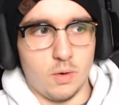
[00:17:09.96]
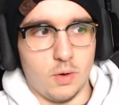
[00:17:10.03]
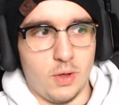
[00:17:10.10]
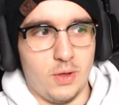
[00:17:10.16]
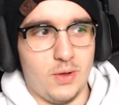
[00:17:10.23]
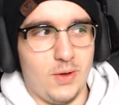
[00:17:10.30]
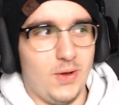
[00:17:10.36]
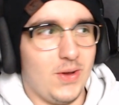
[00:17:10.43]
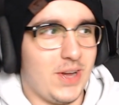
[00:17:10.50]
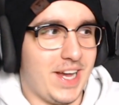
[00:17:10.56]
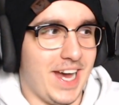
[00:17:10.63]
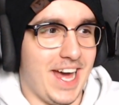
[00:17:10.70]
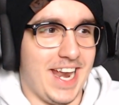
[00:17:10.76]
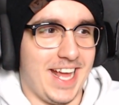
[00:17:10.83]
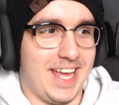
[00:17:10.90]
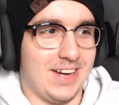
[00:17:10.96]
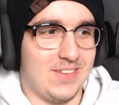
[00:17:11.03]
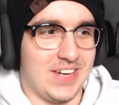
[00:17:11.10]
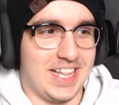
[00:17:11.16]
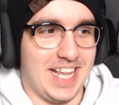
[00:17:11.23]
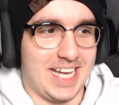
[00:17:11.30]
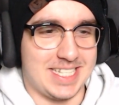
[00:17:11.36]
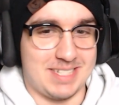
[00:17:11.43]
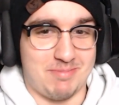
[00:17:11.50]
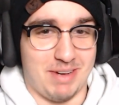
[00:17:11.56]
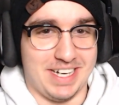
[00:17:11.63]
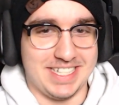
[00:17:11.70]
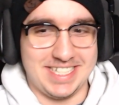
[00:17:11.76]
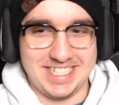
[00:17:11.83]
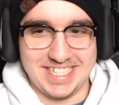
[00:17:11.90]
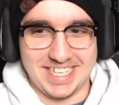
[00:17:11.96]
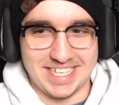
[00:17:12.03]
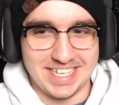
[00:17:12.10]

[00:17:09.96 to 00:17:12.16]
Gotta get one last punch in.